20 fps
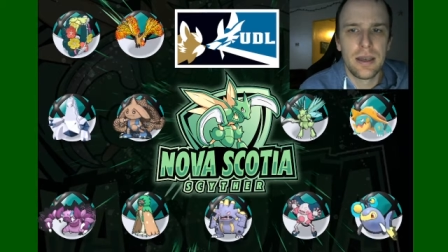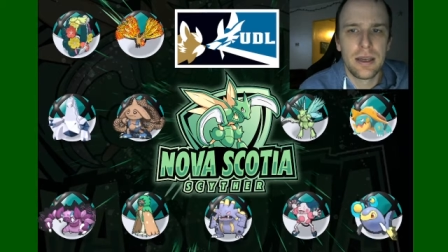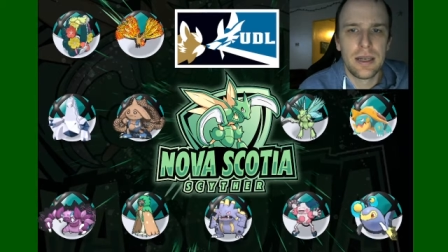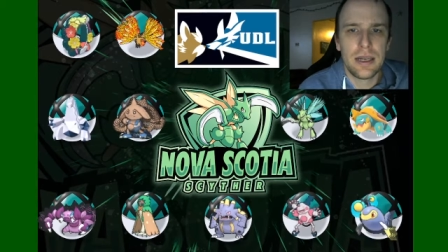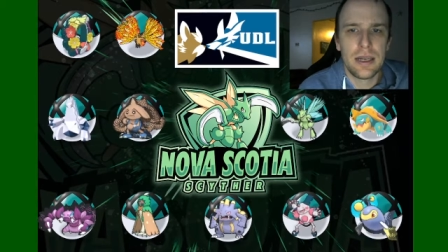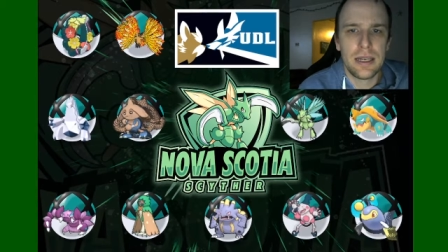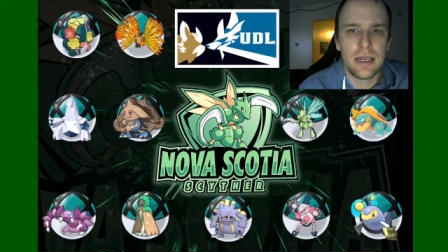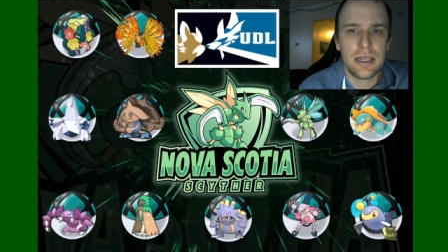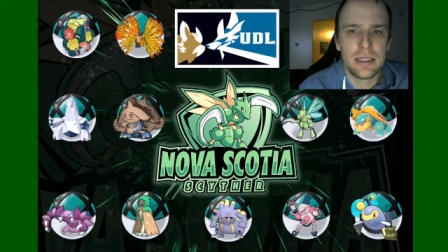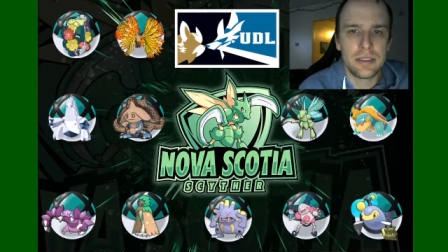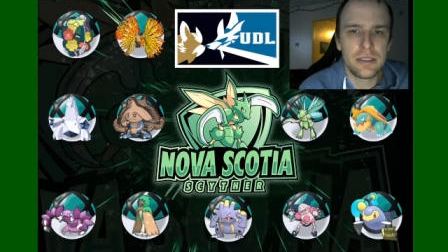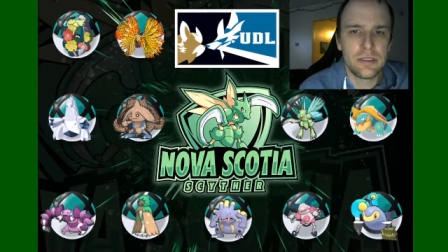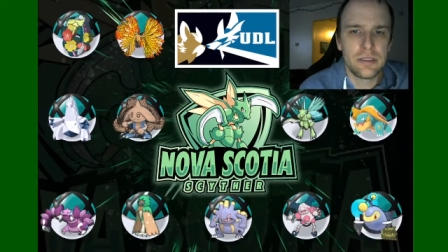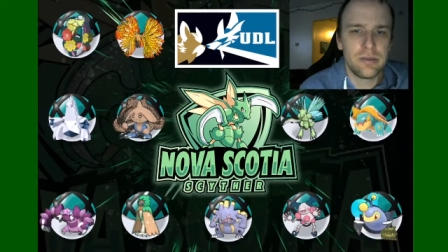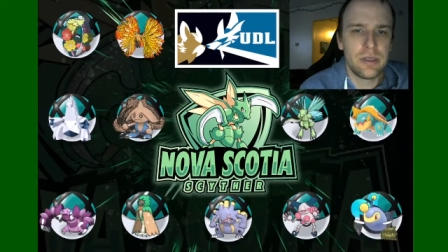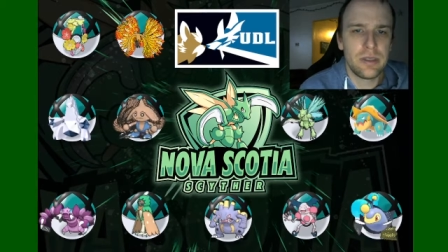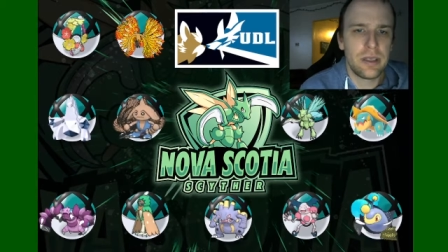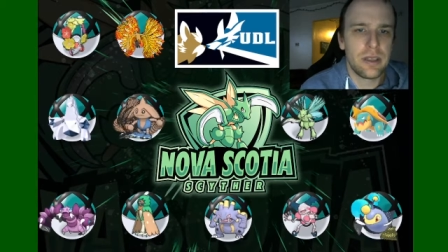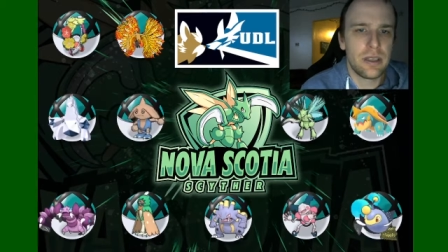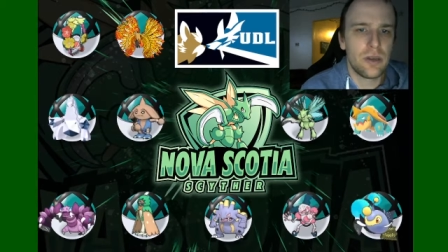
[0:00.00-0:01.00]
And those
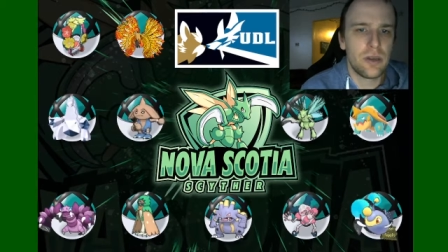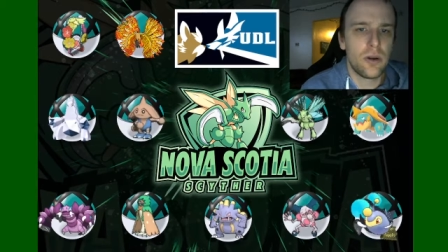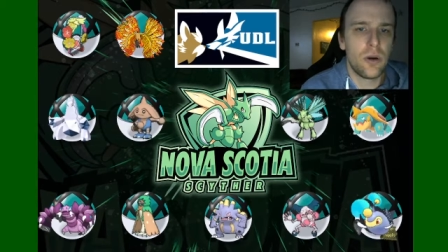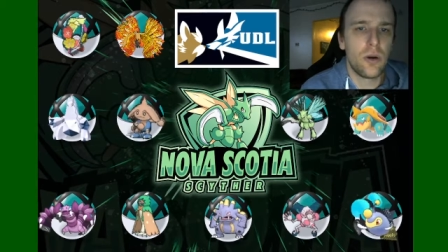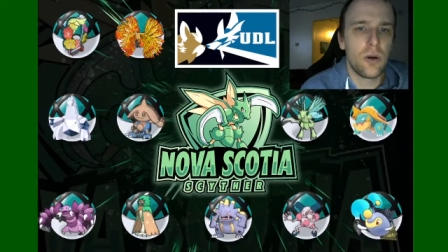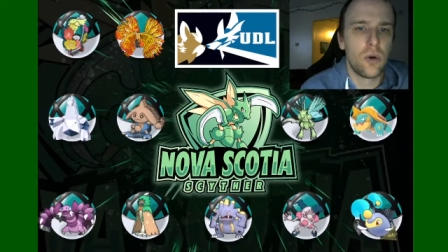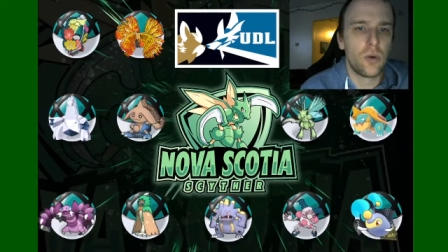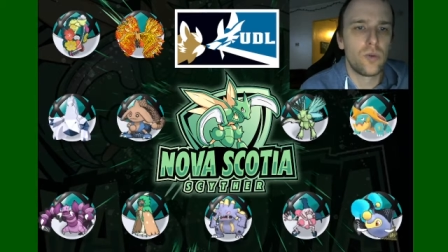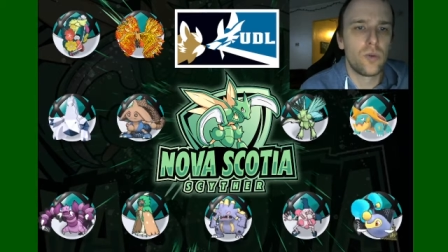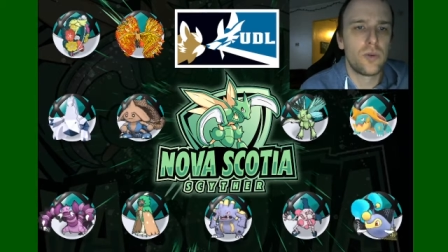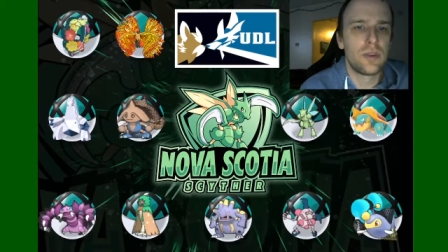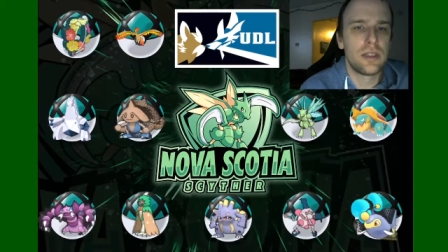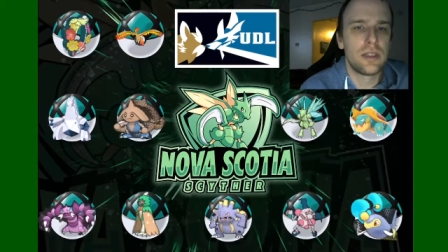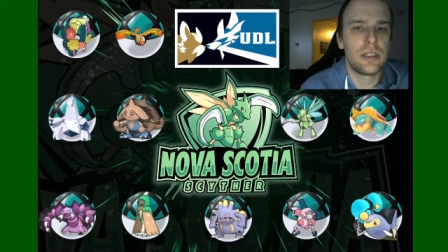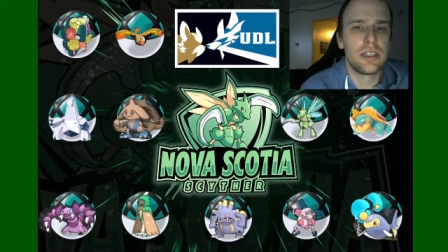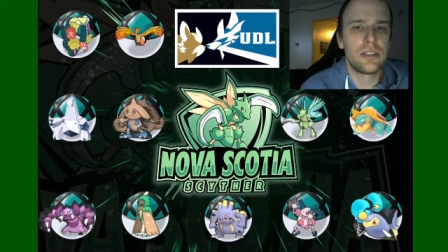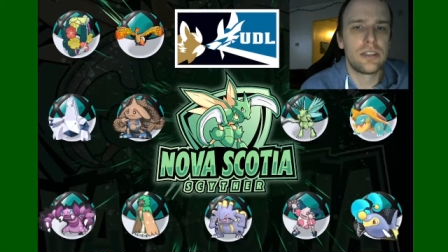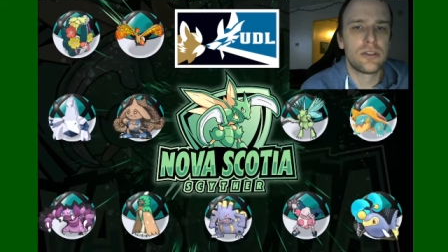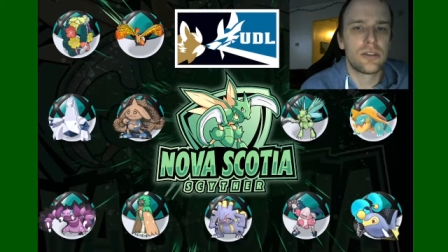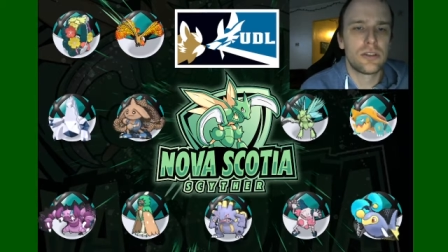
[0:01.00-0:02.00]
are the
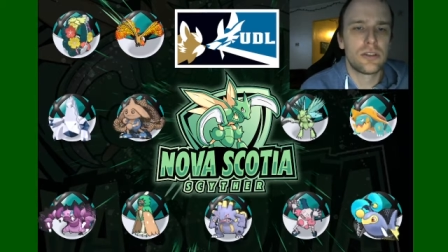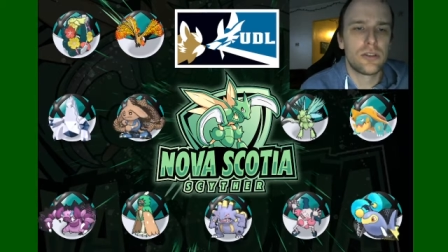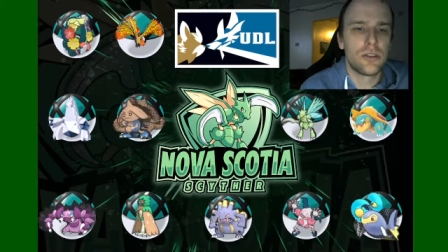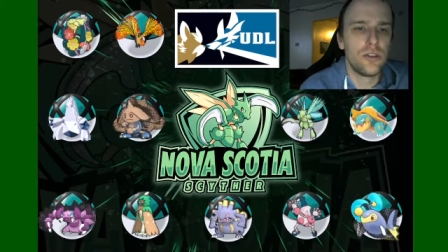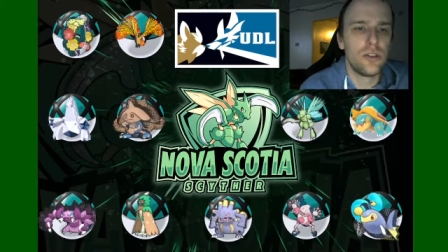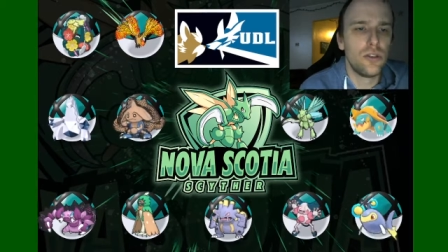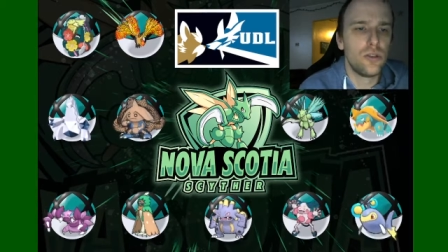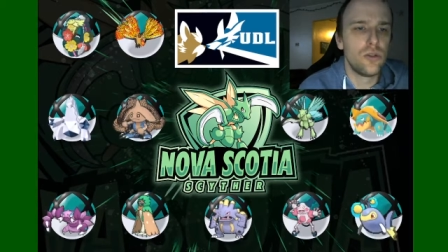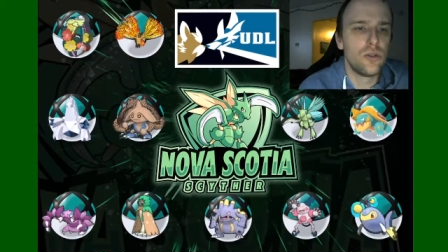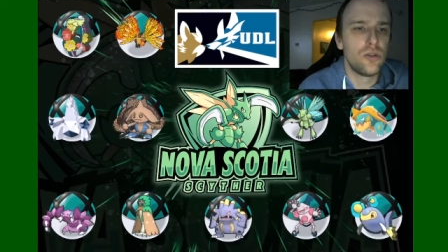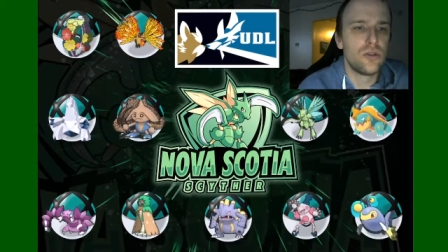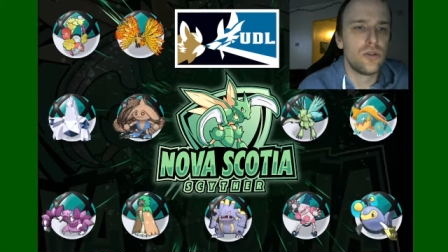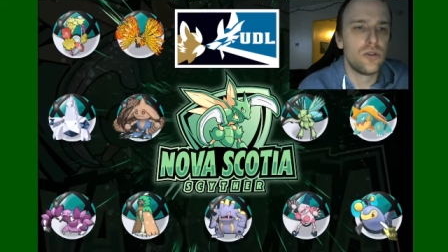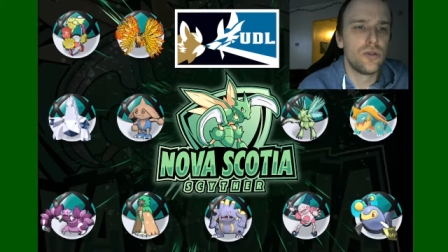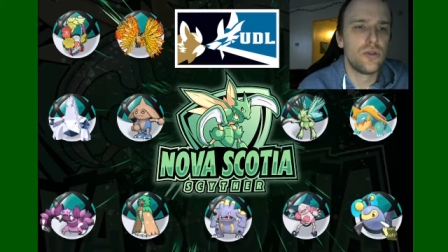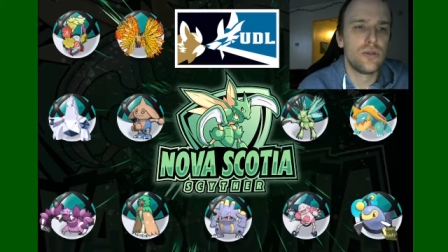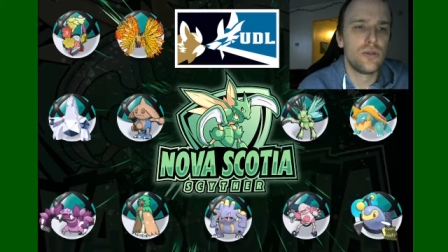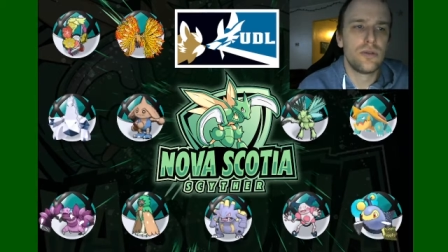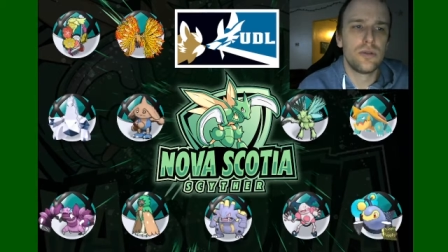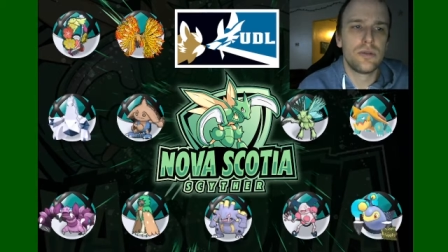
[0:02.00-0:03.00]
only
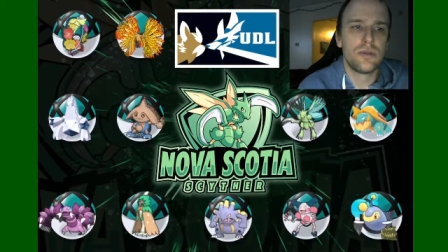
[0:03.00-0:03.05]
2